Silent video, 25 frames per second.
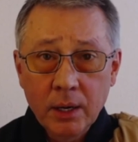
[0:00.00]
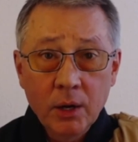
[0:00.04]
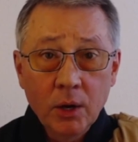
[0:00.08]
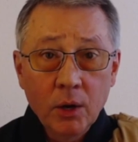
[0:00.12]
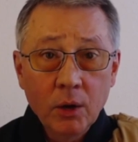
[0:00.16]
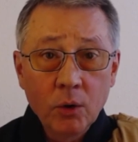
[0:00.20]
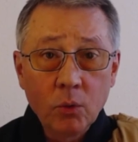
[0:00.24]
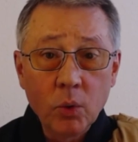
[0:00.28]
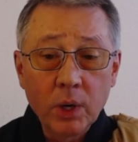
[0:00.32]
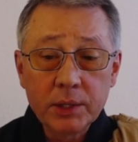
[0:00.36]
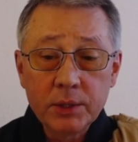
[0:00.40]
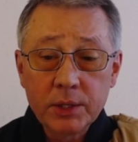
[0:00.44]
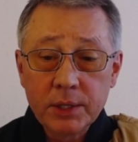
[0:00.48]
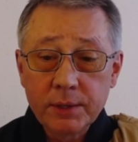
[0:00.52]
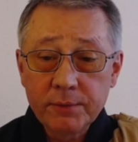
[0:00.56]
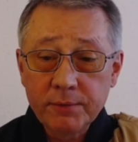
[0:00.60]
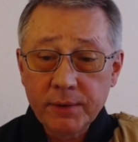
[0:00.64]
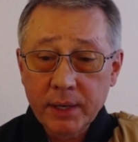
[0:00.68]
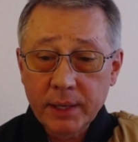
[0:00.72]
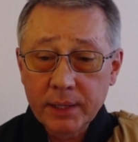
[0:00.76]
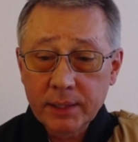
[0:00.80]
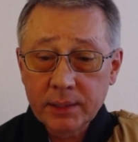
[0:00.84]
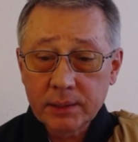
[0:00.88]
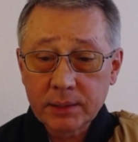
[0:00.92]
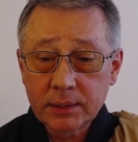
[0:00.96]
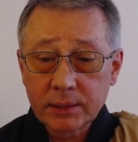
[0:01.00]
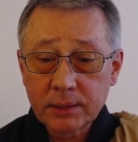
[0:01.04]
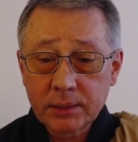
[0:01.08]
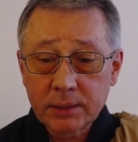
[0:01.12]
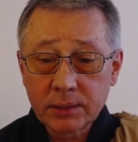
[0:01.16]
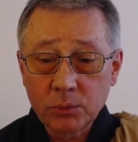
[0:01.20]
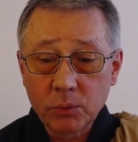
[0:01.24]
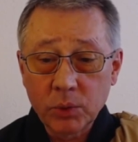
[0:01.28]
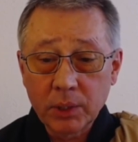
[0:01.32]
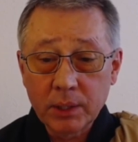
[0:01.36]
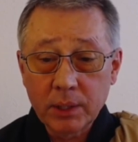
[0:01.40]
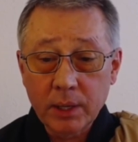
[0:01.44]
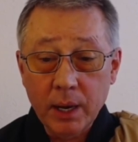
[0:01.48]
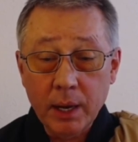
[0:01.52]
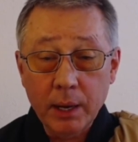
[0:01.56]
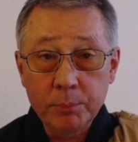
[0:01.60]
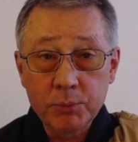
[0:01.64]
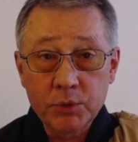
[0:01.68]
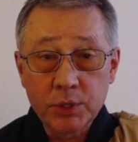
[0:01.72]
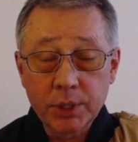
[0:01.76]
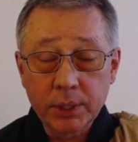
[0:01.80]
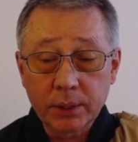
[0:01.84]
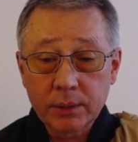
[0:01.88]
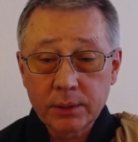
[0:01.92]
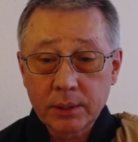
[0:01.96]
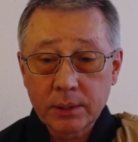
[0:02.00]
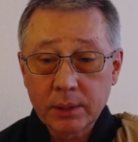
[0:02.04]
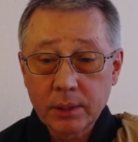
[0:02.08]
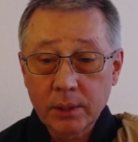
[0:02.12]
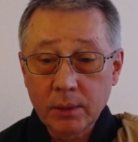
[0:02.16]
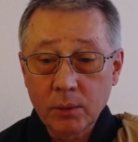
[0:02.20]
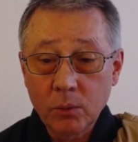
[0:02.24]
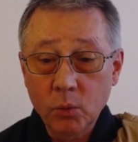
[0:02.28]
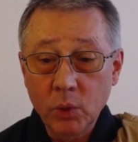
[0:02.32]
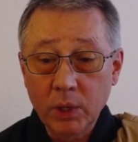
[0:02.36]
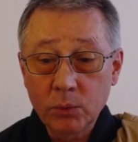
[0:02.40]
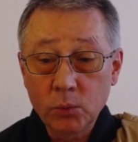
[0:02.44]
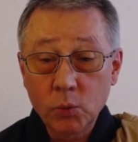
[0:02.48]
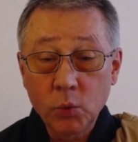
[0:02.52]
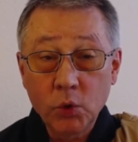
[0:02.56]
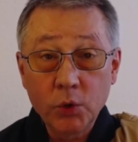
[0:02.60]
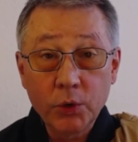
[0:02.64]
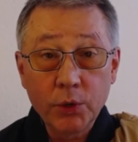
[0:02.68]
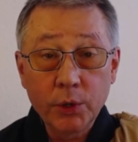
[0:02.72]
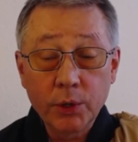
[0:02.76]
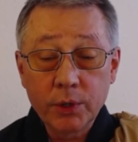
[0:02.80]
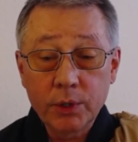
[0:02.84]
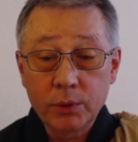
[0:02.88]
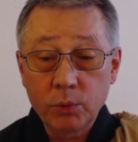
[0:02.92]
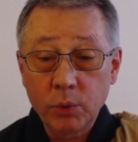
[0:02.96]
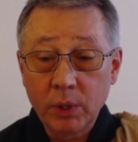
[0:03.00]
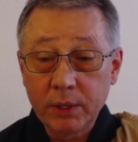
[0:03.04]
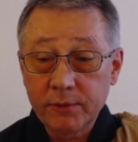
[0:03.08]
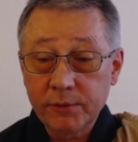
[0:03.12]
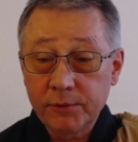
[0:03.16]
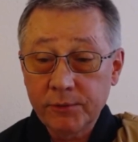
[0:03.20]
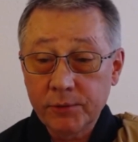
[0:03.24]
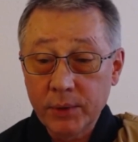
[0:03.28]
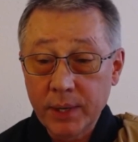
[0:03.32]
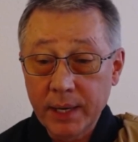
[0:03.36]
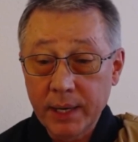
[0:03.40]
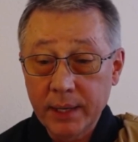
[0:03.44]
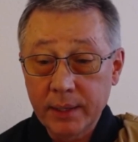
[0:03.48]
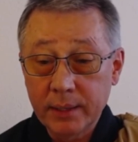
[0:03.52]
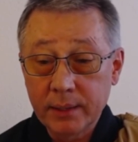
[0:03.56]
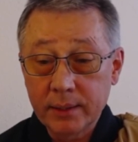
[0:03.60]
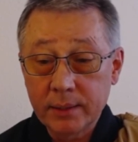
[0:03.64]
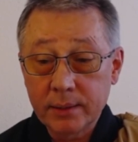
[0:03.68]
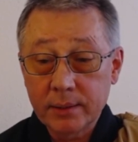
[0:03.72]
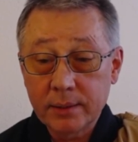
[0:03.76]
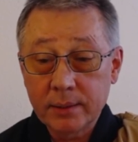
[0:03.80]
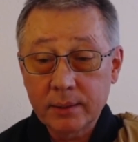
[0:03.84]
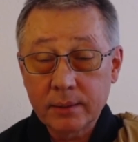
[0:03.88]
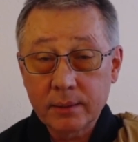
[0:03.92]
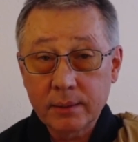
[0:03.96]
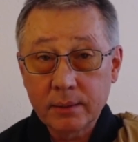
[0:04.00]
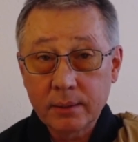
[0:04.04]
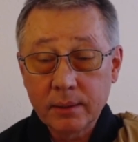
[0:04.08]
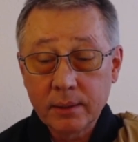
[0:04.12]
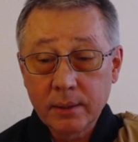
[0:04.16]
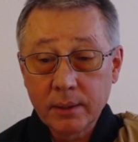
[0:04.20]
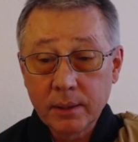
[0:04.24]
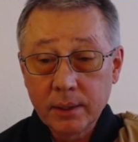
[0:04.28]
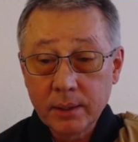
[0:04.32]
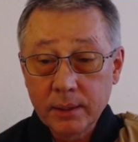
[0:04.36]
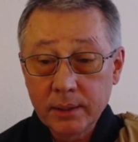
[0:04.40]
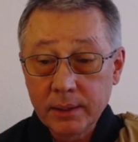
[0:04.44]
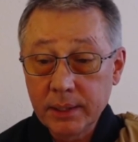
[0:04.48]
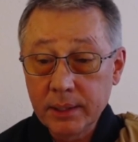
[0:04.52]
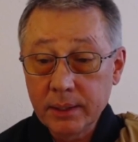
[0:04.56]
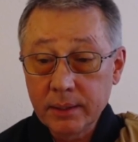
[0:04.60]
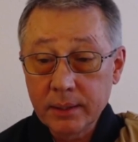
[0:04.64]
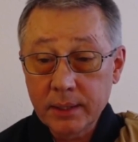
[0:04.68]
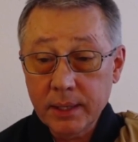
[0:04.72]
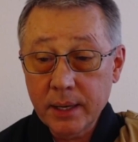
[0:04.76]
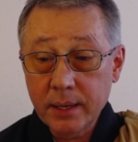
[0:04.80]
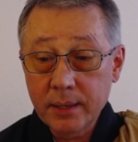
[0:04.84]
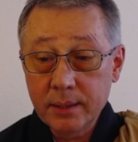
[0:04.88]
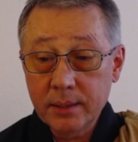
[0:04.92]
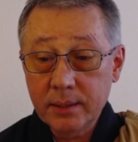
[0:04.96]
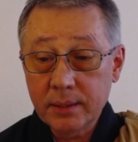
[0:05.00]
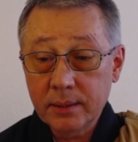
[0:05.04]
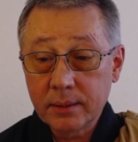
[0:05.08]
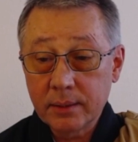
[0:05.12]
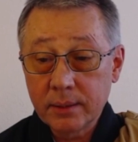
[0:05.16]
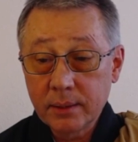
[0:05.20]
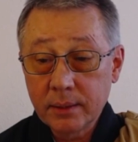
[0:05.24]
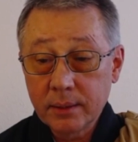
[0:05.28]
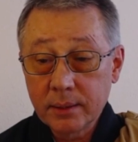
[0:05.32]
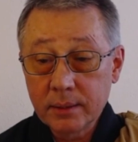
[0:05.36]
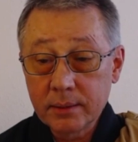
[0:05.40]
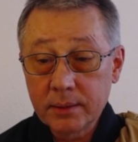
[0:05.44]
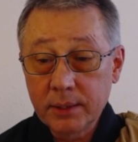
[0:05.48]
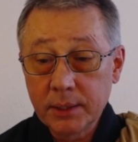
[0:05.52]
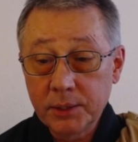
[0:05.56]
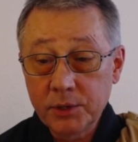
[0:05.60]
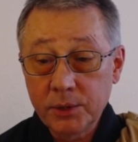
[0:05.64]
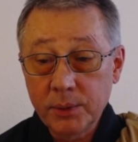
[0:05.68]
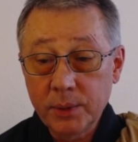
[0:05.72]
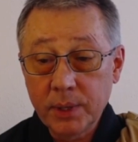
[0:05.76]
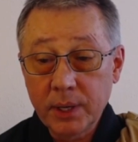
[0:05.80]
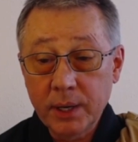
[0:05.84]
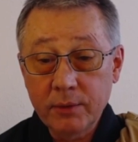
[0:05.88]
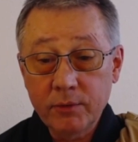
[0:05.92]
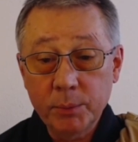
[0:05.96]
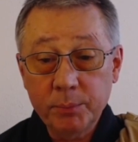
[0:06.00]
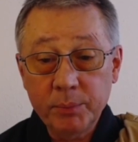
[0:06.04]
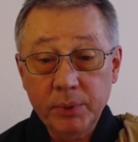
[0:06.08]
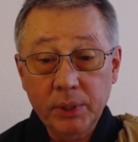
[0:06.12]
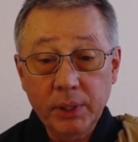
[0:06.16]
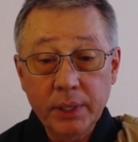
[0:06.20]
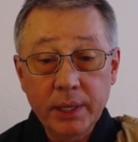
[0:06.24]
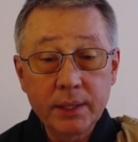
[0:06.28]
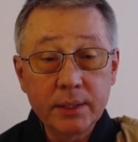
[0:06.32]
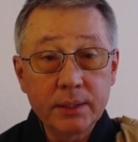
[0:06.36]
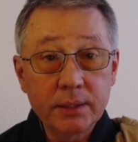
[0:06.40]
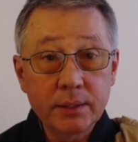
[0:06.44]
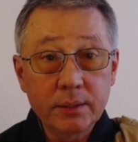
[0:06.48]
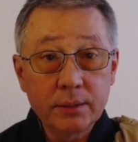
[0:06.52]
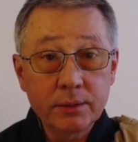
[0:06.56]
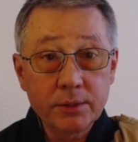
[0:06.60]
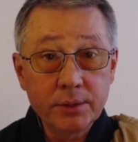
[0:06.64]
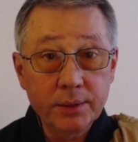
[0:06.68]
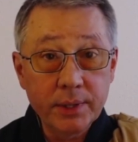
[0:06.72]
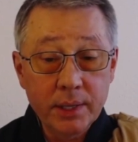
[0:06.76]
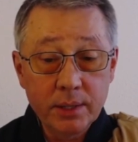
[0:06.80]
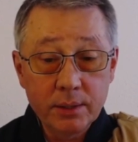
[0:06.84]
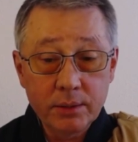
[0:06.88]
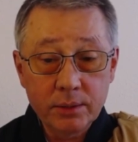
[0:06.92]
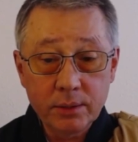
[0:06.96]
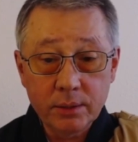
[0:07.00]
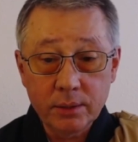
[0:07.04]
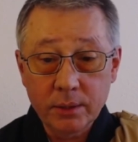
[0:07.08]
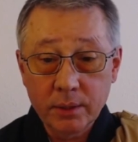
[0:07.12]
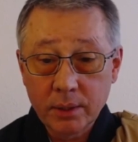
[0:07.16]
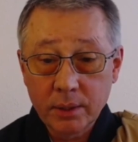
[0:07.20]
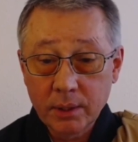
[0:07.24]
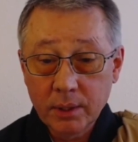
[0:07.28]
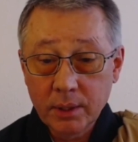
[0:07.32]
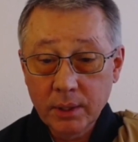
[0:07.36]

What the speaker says: One device, one object, one word, one phrase. The intent is that you have a place to enter.